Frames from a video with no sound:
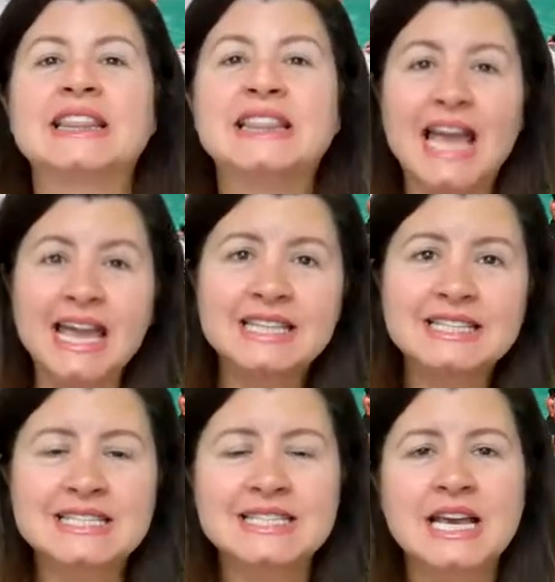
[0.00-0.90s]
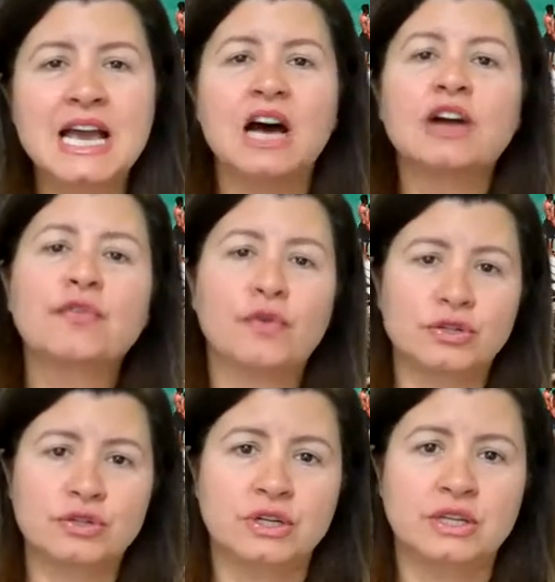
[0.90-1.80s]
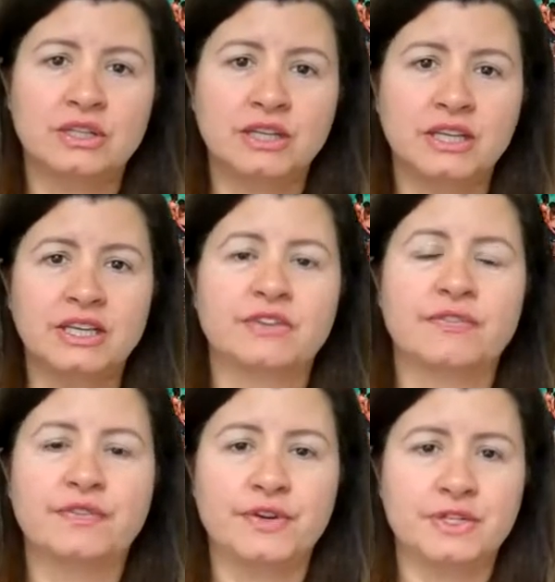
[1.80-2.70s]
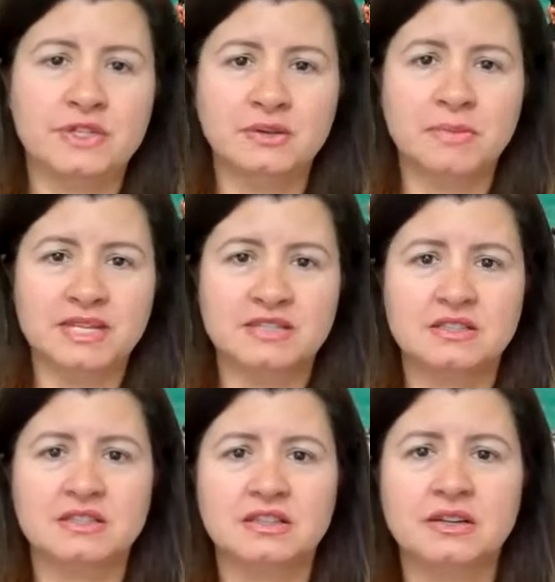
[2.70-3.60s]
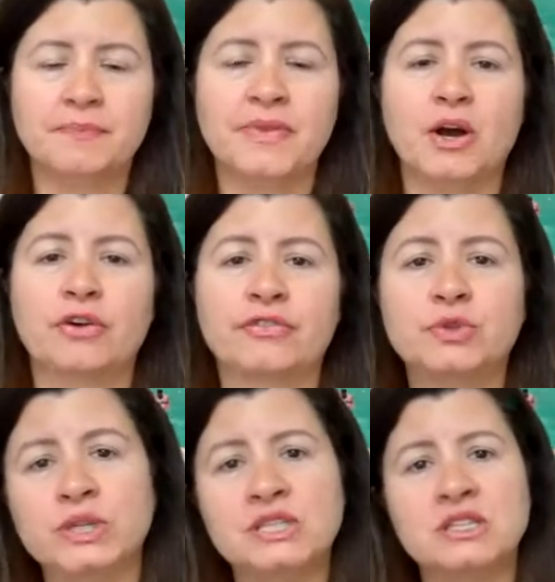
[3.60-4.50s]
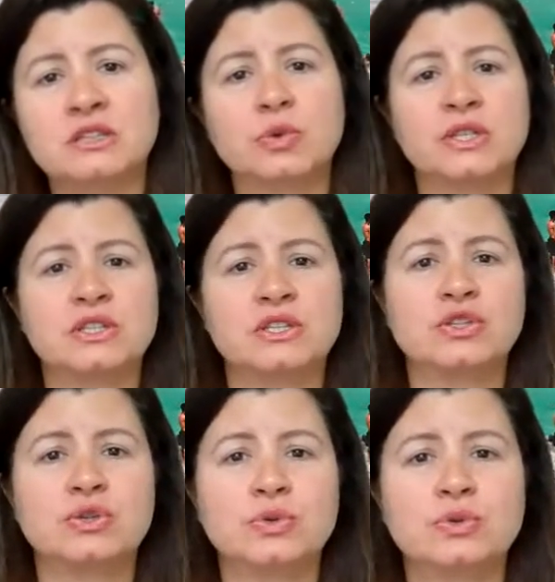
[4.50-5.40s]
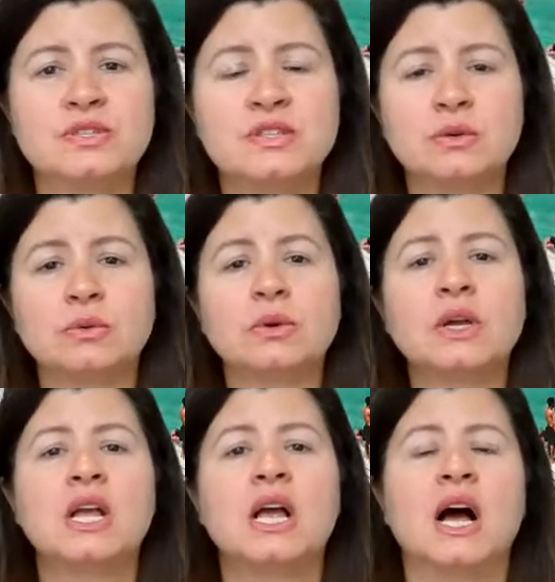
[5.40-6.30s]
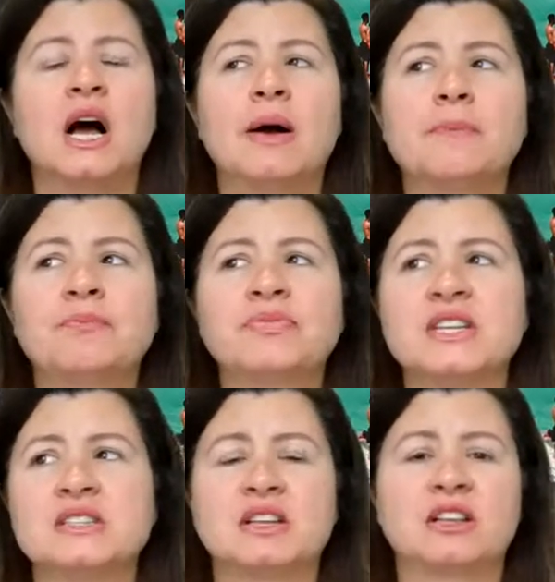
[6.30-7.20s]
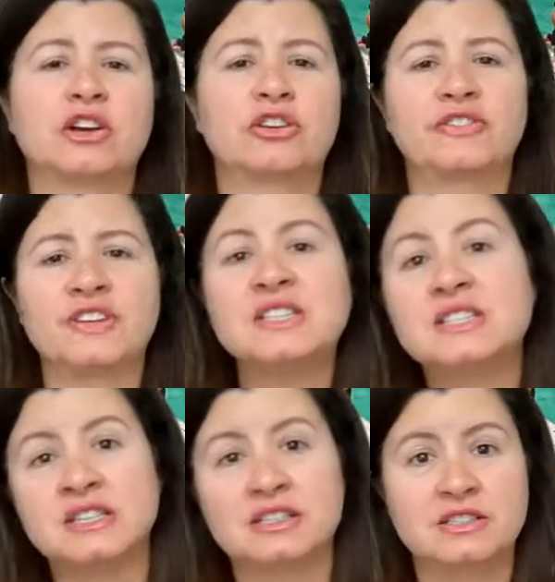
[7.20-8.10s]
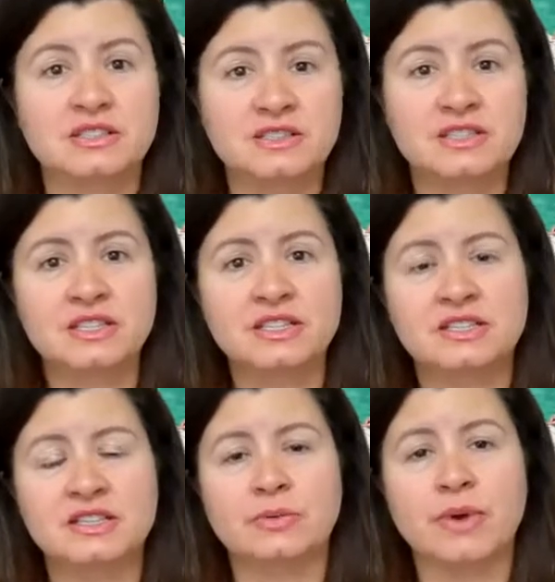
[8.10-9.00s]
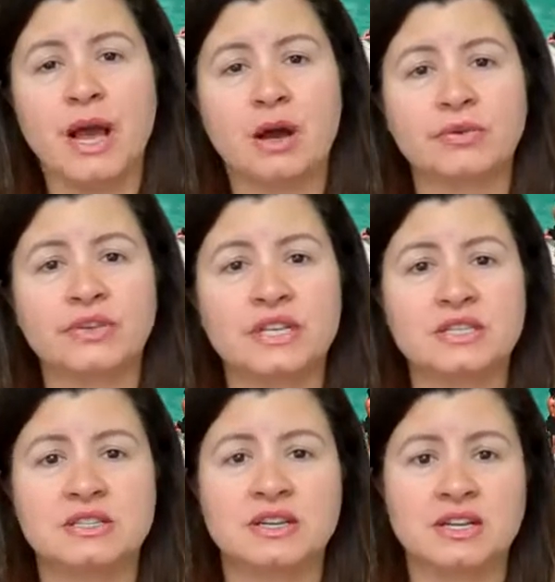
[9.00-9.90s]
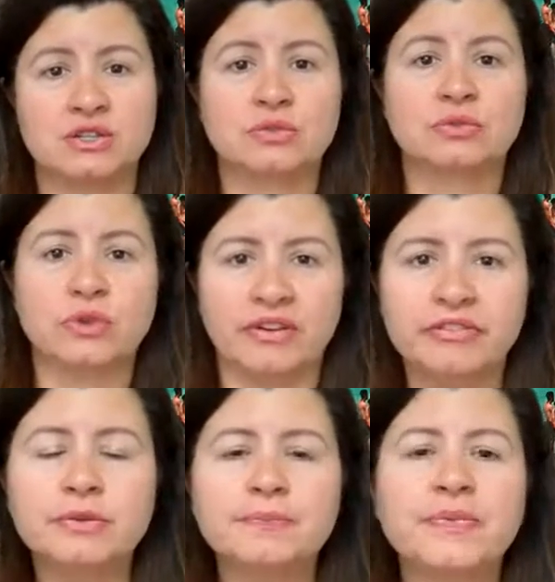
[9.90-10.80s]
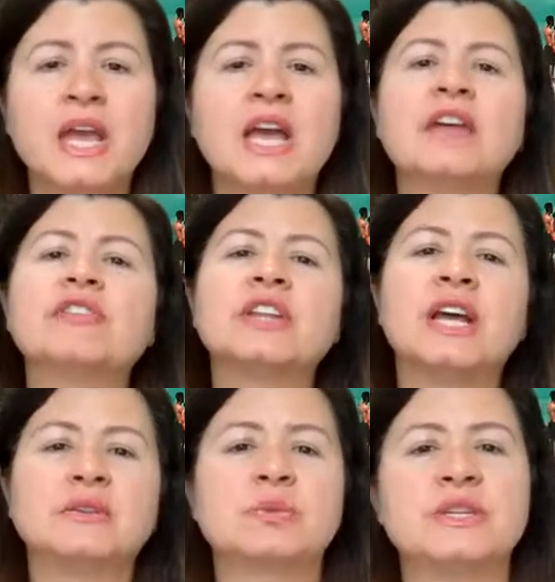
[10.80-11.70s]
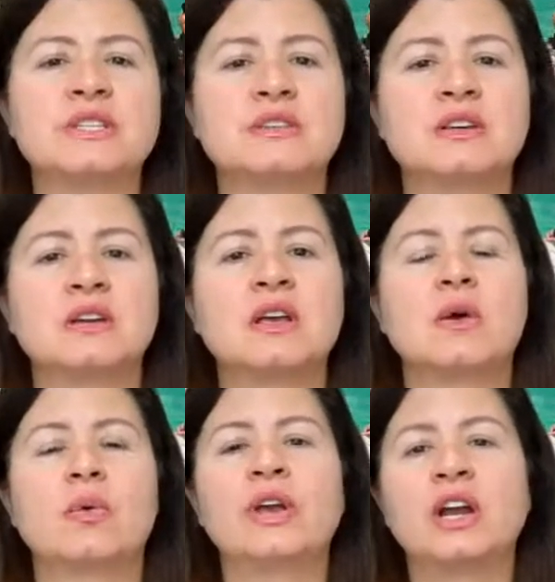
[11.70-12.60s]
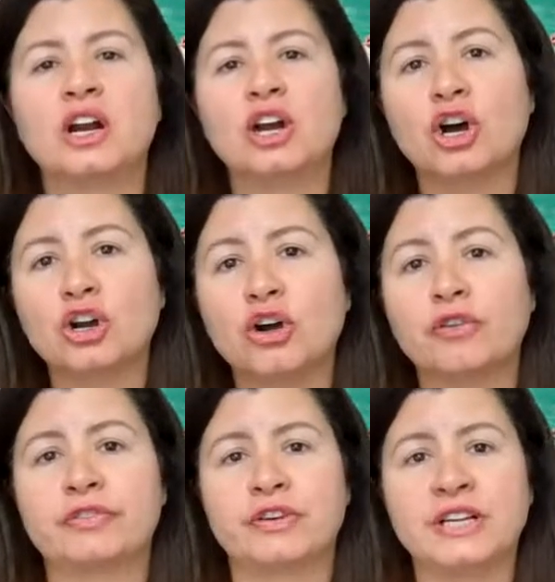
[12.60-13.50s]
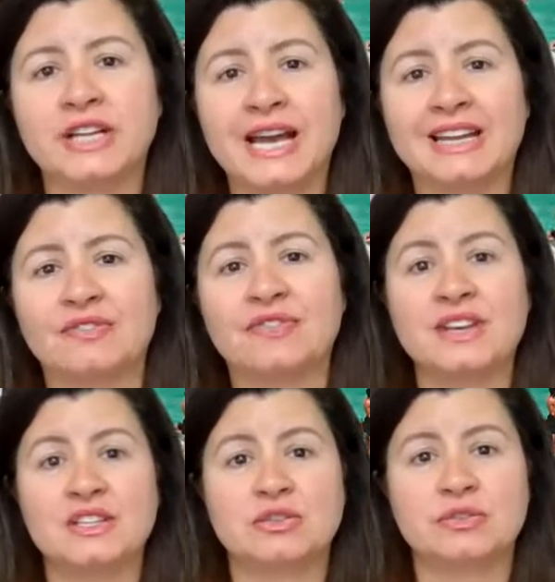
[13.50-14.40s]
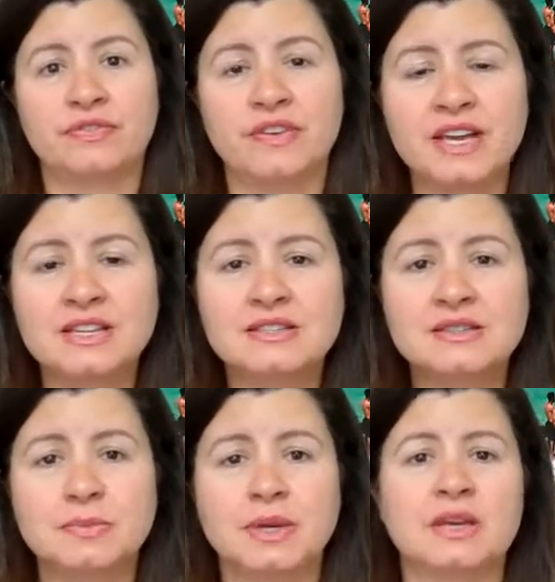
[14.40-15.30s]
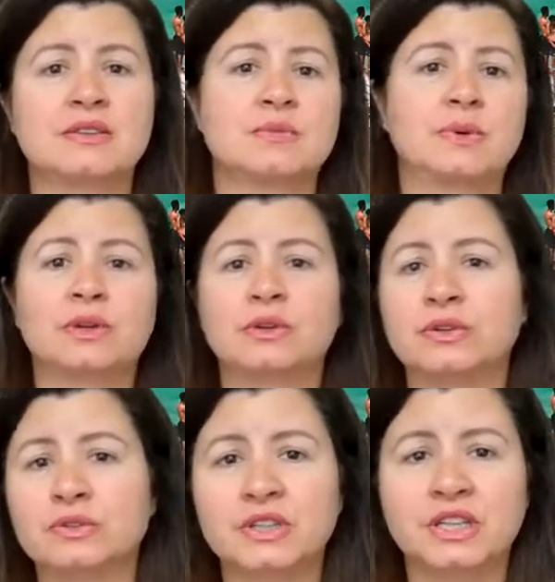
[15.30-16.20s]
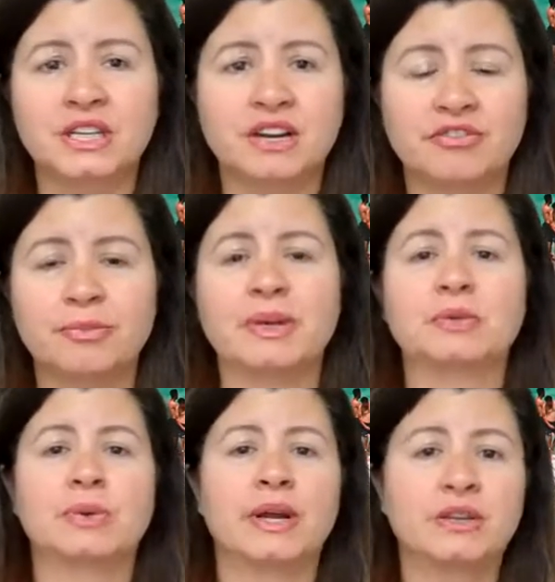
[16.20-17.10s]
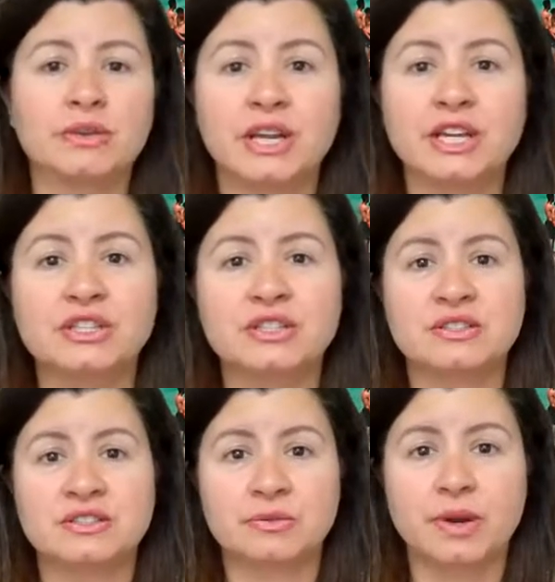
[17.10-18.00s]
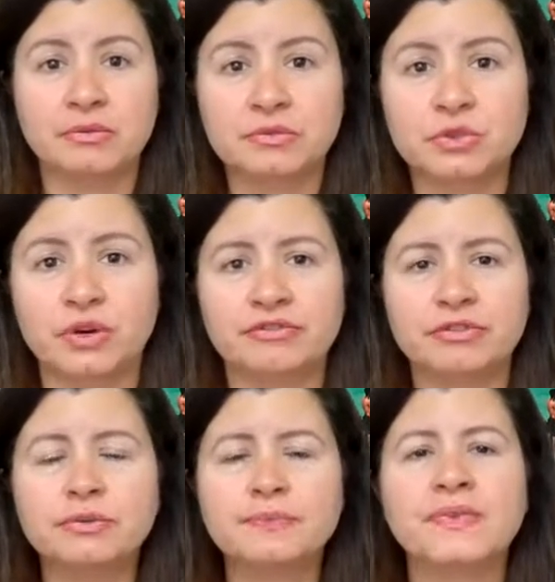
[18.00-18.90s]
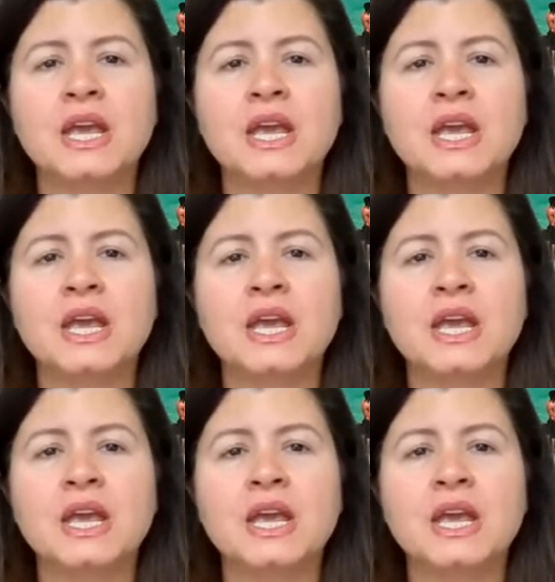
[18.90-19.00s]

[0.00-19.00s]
Dates, unfortunately, the first semester of 2022 still there's a lot of uncertainties around international travel, and for that reason we are not offering that face-to-face, because we don't know the government regulations around travel.